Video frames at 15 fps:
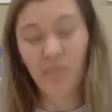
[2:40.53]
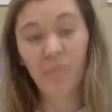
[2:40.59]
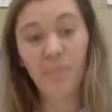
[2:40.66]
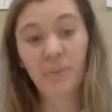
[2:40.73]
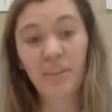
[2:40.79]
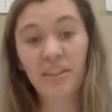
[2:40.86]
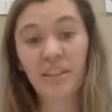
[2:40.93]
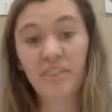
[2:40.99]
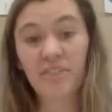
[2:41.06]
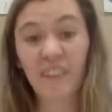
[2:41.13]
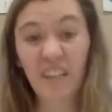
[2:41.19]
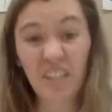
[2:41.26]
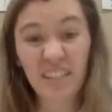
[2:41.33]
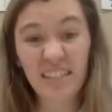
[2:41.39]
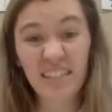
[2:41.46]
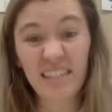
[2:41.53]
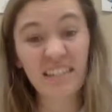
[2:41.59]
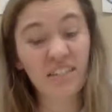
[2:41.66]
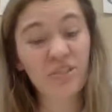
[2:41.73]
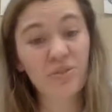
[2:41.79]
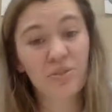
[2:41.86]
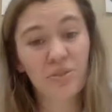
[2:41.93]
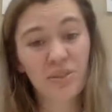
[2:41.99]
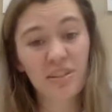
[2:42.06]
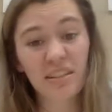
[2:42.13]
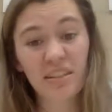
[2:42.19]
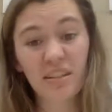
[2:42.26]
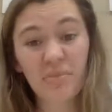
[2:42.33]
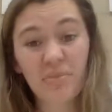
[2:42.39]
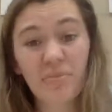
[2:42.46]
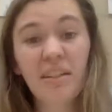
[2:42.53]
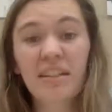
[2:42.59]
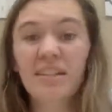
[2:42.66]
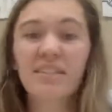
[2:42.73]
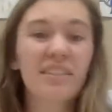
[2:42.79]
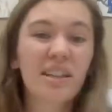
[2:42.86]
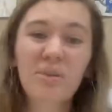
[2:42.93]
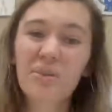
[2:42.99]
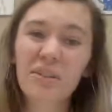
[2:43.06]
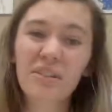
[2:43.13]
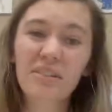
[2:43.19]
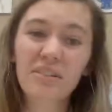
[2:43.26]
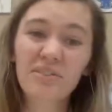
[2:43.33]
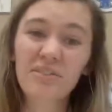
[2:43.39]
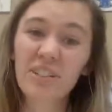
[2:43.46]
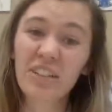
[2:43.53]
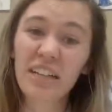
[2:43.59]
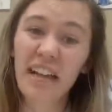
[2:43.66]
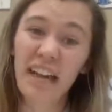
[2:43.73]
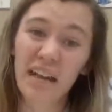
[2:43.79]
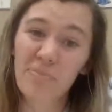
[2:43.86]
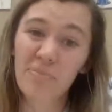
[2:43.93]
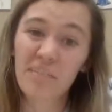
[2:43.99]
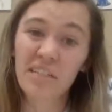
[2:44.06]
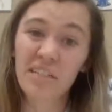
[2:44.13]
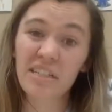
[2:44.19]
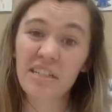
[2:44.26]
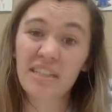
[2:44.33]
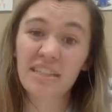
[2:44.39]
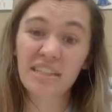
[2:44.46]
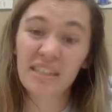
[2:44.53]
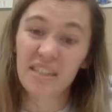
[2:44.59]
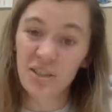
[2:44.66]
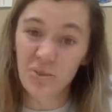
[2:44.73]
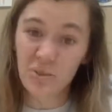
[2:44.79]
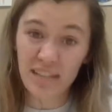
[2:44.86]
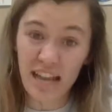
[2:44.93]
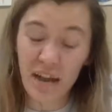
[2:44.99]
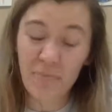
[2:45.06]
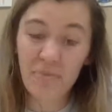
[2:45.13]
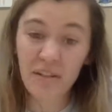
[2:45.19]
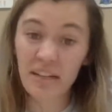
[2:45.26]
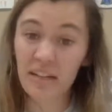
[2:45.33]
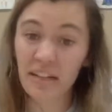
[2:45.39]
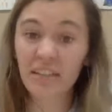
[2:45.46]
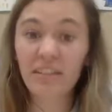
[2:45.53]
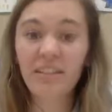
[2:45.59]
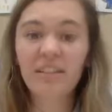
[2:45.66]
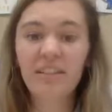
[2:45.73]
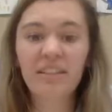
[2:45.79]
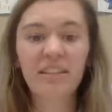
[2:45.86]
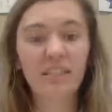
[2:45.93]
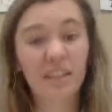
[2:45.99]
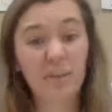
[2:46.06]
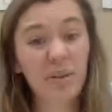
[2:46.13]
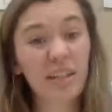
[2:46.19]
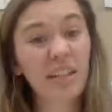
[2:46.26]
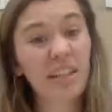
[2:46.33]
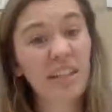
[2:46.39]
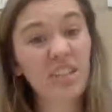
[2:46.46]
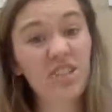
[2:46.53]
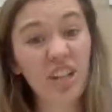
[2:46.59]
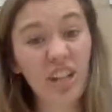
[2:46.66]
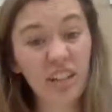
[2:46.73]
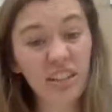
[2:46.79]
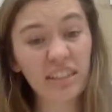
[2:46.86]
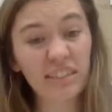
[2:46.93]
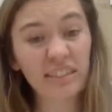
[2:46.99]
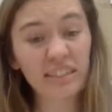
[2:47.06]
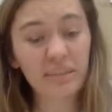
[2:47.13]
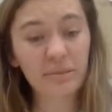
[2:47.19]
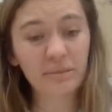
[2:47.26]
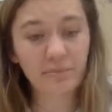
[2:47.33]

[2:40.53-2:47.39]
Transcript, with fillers: But the Pharisees in Jerusalem, they weren't very happy that this was happening. They were getting jealous.